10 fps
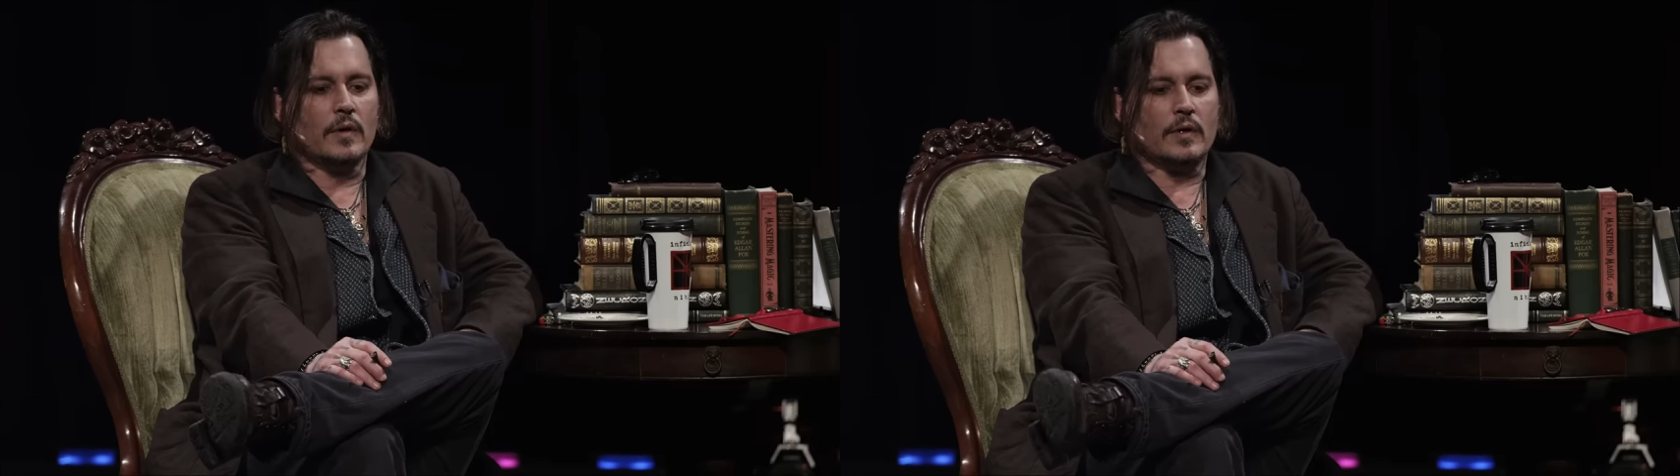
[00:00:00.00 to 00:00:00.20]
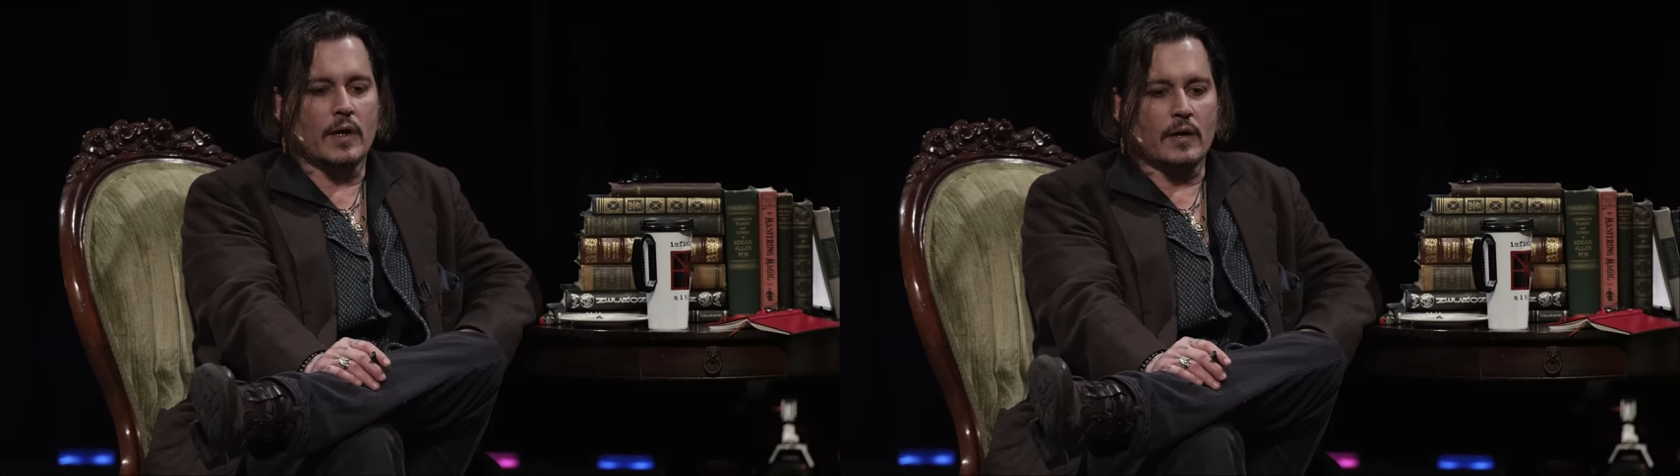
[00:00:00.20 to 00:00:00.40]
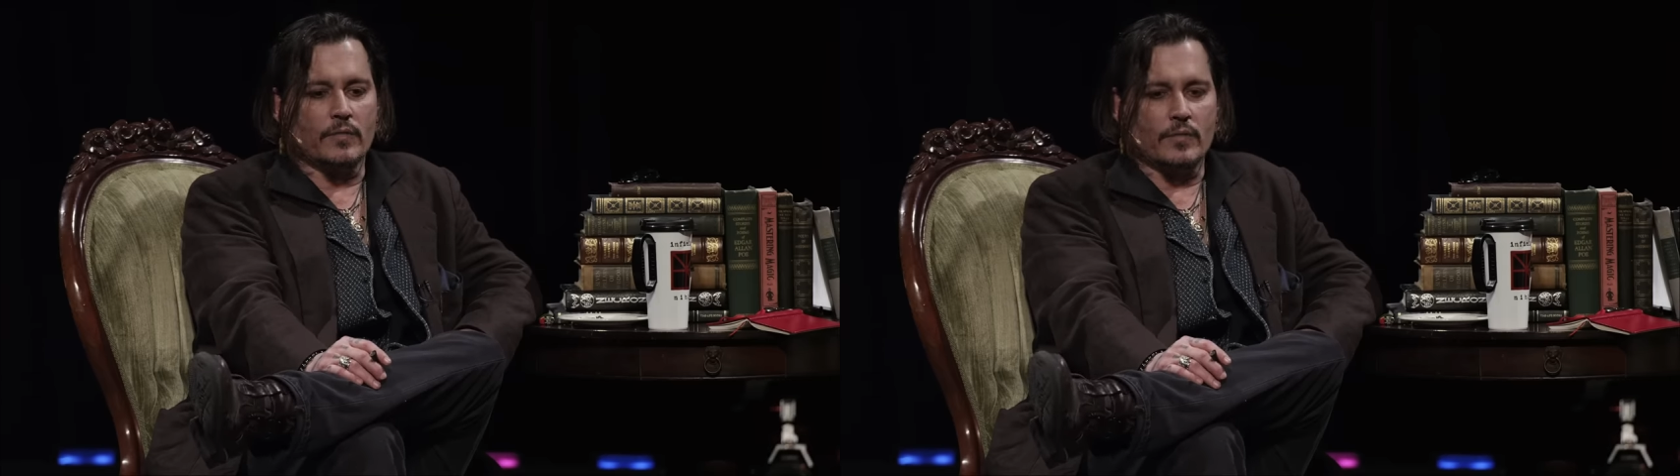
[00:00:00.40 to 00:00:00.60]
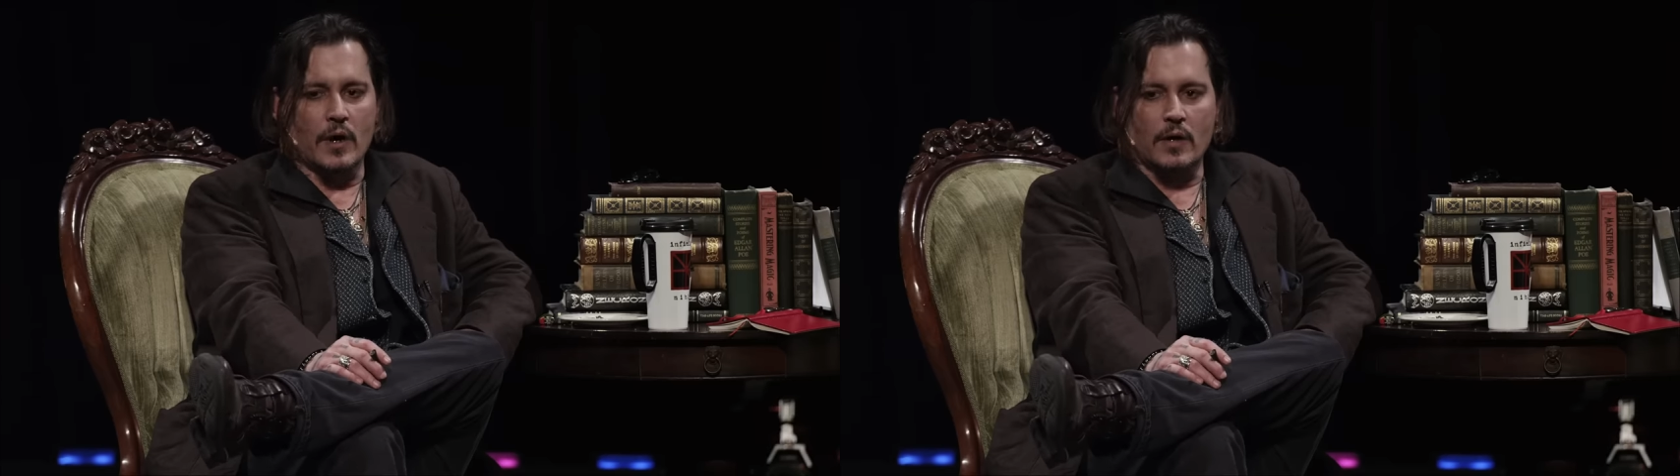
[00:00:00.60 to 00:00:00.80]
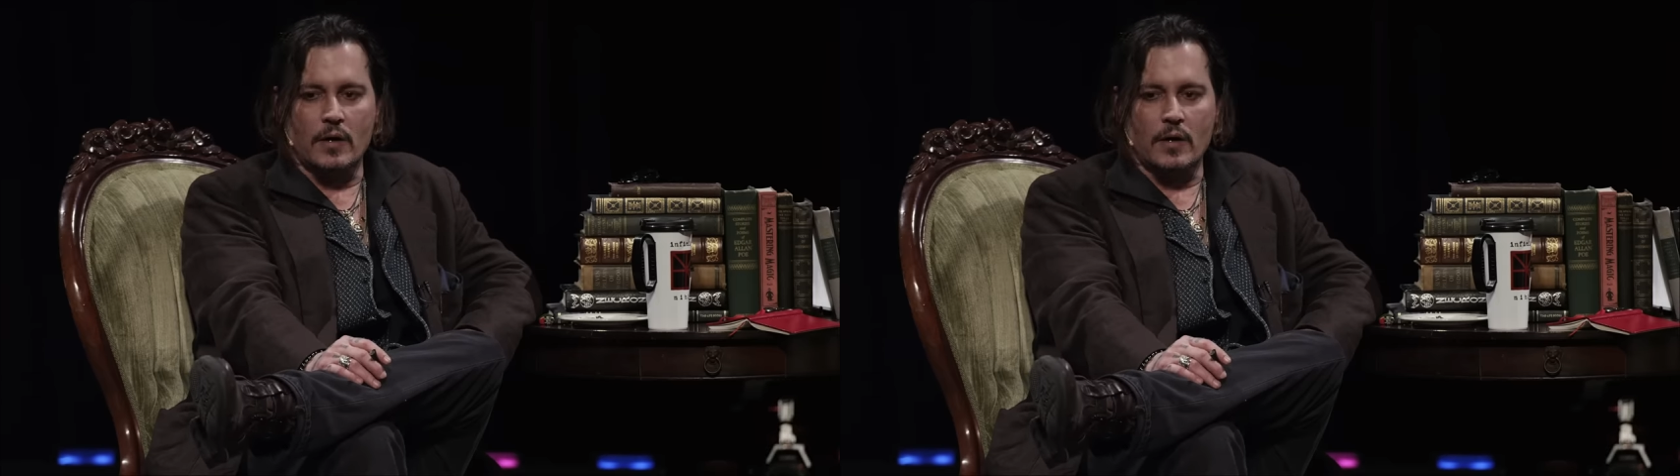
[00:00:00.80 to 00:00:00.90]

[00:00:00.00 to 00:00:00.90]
keg of